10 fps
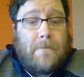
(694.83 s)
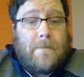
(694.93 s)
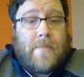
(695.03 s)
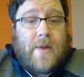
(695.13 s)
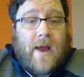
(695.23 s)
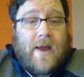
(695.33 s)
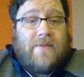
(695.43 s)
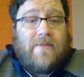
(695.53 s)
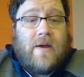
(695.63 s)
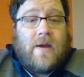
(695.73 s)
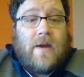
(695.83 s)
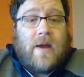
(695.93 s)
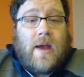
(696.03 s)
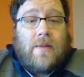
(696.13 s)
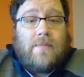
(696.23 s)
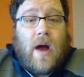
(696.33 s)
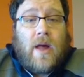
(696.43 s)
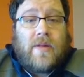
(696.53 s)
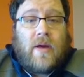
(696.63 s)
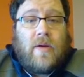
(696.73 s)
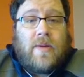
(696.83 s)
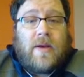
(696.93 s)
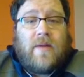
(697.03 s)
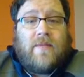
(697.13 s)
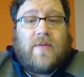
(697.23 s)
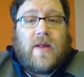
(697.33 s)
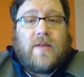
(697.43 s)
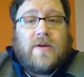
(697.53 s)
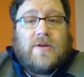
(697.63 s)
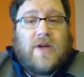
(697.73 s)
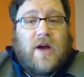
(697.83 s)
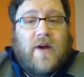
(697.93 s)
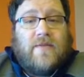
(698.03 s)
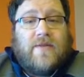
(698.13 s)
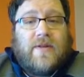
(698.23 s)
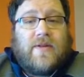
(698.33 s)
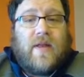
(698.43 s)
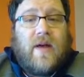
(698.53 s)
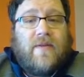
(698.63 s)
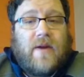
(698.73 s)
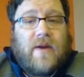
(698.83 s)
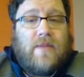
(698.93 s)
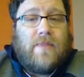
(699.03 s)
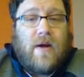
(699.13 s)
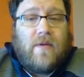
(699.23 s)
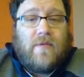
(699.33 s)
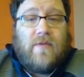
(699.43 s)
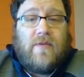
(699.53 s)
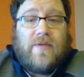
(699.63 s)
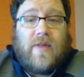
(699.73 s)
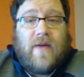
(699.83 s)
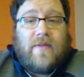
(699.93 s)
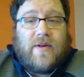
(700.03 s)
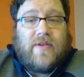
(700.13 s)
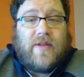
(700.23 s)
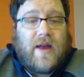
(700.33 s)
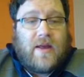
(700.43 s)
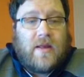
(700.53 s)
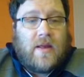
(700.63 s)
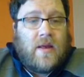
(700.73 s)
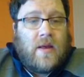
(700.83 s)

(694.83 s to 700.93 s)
Kiev and Moscow become centers of the powerful Slavic states?